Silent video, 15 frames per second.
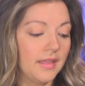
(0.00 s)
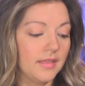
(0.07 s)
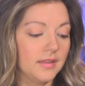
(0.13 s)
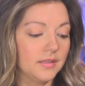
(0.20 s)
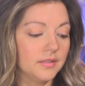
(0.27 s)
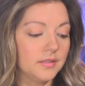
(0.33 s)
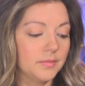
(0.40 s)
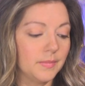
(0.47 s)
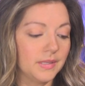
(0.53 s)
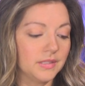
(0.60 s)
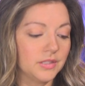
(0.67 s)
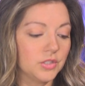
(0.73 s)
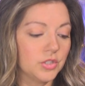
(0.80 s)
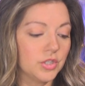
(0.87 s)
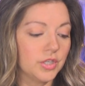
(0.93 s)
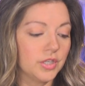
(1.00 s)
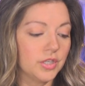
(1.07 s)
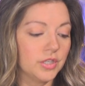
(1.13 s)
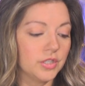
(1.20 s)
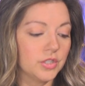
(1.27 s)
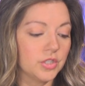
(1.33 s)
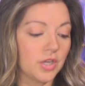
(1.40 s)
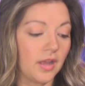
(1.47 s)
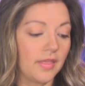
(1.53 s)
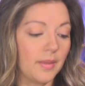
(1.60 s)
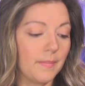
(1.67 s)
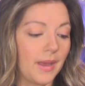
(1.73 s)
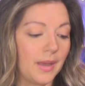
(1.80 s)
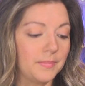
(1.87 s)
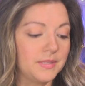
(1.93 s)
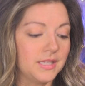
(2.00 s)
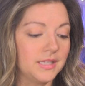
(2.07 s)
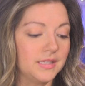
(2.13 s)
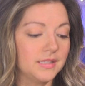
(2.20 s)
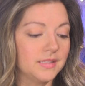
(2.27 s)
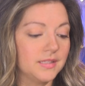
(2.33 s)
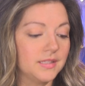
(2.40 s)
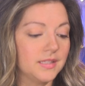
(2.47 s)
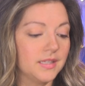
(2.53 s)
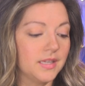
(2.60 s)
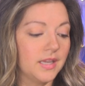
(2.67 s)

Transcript: this messenger, John the Baptist,